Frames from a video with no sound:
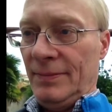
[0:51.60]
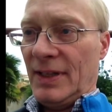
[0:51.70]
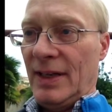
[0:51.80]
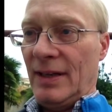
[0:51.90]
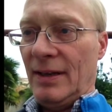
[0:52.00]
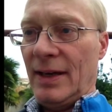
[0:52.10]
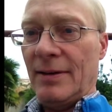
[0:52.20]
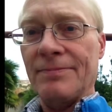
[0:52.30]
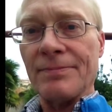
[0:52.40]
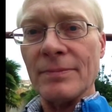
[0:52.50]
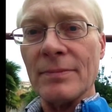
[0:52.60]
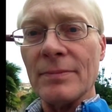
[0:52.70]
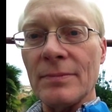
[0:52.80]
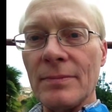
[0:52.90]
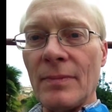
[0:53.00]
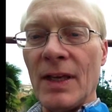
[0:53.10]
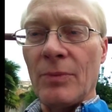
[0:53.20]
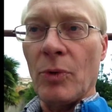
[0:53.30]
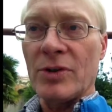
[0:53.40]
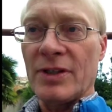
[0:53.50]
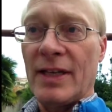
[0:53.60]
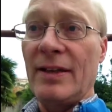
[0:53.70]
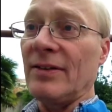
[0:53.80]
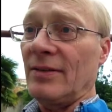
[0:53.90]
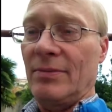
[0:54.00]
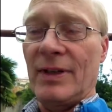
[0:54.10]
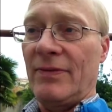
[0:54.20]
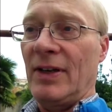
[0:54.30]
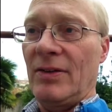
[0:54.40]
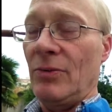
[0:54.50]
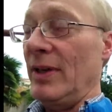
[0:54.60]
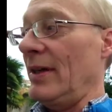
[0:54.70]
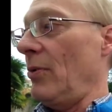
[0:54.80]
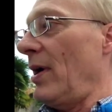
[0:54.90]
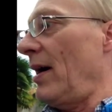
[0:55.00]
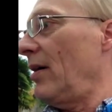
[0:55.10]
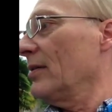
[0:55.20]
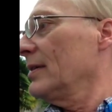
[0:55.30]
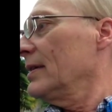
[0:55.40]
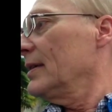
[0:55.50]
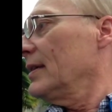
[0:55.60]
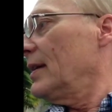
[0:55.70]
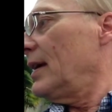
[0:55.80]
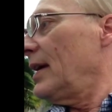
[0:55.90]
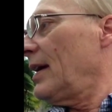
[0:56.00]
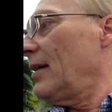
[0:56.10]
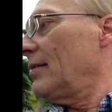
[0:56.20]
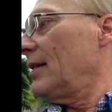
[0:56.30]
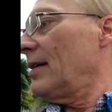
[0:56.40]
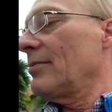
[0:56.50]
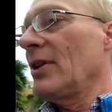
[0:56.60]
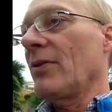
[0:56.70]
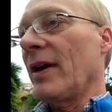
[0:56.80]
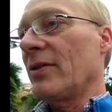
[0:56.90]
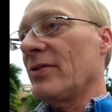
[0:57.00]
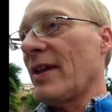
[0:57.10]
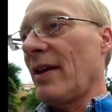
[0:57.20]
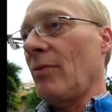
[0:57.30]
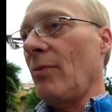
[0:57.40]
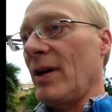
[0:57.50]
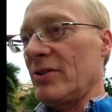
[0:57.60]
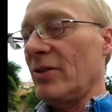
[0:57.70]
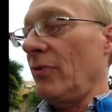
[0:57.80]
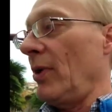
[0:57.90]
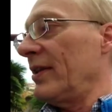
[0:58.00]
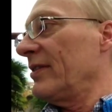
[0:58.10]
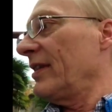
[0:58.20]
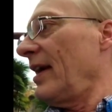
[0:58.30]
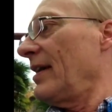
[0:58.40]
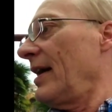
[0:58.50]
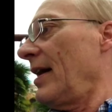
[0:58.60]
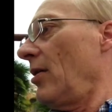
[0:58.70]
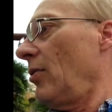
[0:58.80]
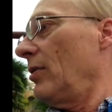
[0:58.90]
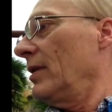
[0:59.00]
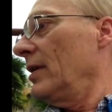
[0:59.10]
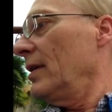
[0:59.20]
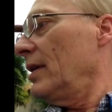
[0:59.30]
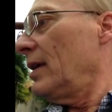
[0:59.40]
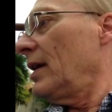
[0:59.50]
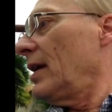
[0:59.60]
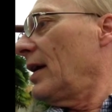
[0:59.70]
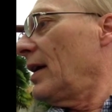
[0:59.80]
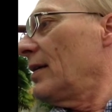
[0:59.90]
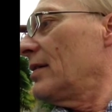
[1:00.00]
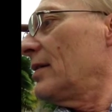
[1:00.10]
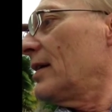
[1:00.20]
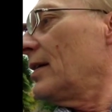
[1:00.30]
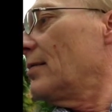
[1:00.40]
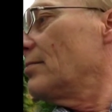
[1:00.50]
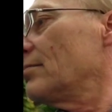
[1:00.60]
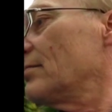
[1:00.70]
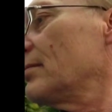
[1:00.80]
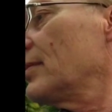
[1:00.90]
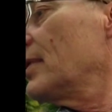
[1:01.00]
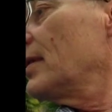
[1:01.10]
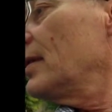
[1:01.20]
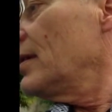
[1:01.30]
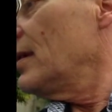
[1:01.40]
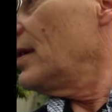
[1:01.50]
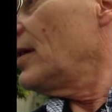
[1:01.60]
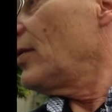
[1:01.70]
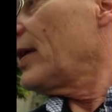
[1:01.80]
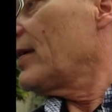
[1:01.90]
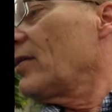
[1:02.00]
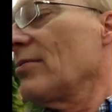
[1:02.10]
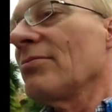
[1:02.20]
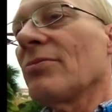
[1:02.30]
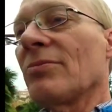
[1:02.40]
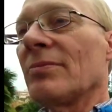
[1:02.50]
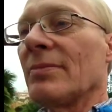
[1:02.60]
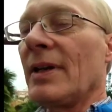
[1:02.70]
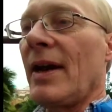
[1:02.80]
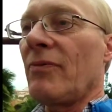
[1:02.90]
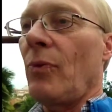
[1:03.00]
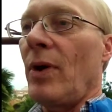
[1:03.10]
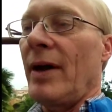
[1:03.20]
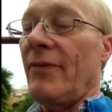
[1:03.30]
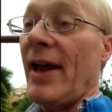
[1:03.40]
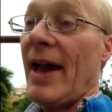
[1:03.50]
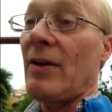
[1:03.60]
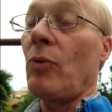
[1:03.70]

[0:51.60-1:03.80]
and uh, in Portuguese, I've uh, done really well. And, um, you know, I understand much of what's said now. And, um, you know, I can have, I've had